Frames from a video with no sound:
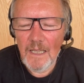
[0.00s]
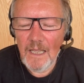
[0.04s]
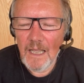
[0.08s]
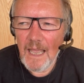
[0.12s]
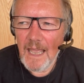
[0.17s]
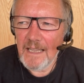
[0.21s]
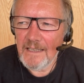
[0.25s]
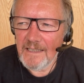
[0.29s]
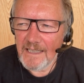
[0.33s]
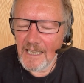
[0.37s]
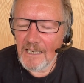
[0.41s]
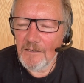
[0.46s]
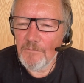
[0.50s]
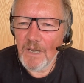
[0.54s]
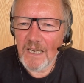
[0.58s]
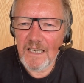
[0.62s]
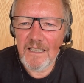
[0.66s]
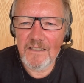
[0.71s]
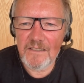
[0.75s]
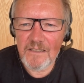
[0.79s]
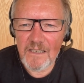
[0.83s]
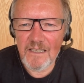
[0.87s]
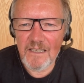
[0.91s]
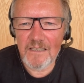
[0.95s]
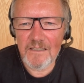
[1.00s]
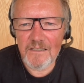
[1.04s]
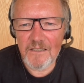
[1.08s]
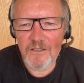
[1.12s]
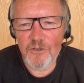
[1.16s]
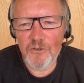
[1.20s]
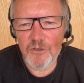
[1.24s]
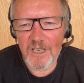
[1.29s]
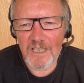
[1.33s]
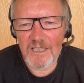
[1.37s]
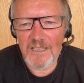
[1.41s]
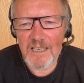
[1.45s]
And Telemark is a
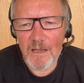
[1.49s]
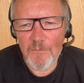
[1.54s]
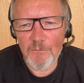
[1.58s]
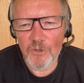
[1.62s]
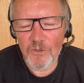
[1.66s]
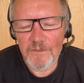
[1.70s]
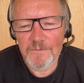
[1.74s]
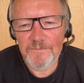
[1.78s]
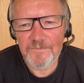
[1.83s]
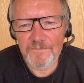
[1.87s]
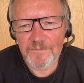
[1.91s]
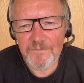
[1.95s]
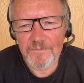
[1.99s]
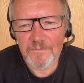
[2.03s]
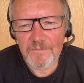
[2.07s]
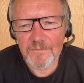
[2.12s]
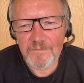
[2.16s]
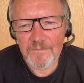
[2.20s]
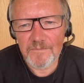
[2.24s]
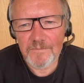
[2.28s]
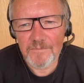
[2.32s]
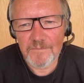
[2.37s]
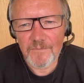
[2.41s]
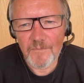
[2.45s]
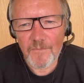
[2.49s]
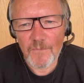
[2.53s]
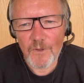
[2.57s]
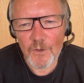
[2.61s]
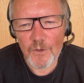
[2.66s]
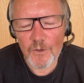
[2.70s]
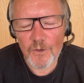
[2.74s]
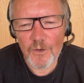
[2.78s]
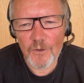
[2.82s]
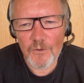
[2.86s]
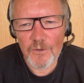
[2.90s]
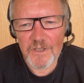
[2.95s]
good example.
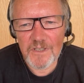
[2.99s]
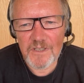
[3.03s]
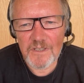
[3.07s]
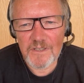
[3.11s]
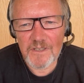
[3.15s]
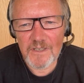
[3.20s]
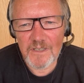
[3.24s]
You know, it's